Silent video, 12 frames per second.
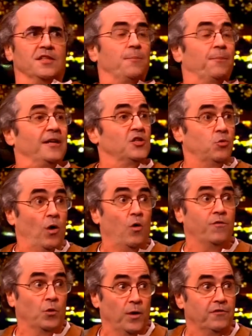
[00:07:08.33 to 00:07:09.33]
He paid
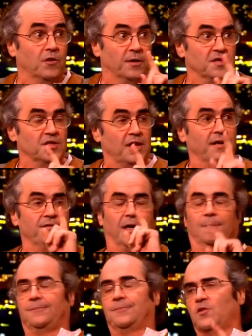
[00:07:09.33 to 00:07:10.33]
12 quid for them and saved
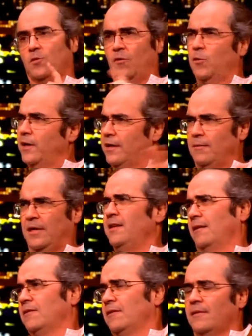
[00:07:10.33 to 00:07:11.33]
up. 12 quid in,
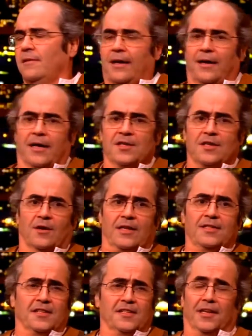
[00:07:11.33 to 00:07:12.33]
that age in
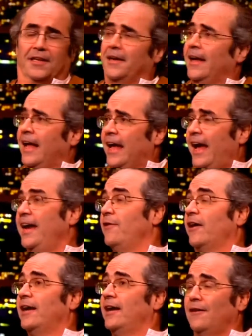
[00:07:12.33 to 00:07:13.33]
1968.
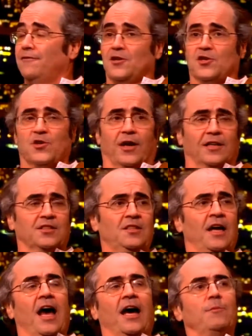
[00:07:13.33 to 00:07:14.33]
Anyway, he loved his trousers,
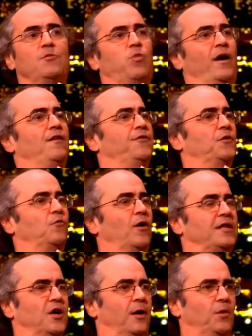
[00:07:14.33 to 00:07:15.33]
and he was waiting for the
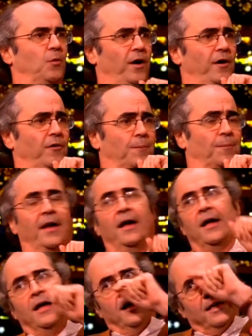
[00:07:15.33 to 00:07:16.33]
right time to wear them.
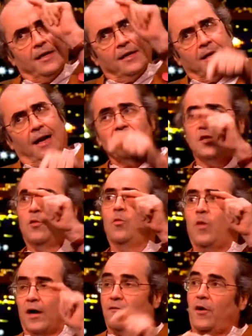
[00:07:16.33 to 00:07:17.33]
Cut to
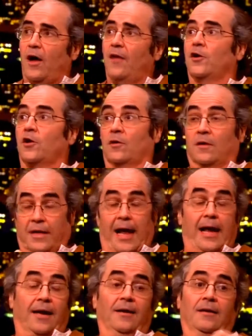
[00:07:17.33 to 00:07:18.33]
one of our other
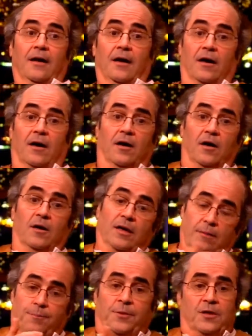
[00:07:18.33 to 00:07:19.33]
gang,
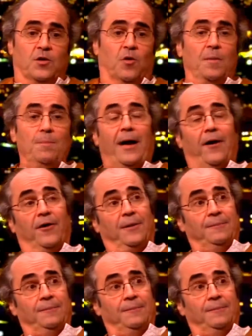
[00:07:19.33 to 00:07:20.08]
let's call him Barry.